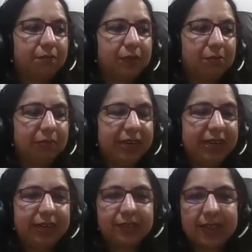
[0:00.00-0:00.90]

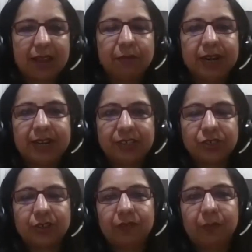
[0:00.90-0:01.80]
Complete
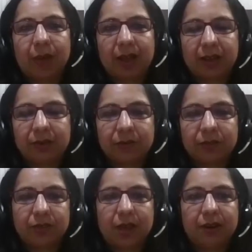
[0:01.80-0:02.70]
segmentation of the market
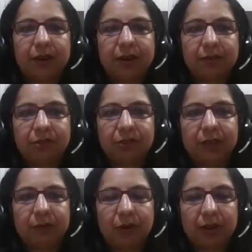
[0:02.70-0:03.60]
was done in terms of
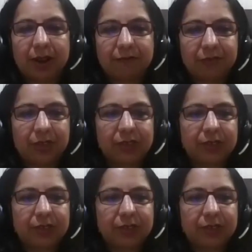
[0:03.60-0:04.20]
demographics.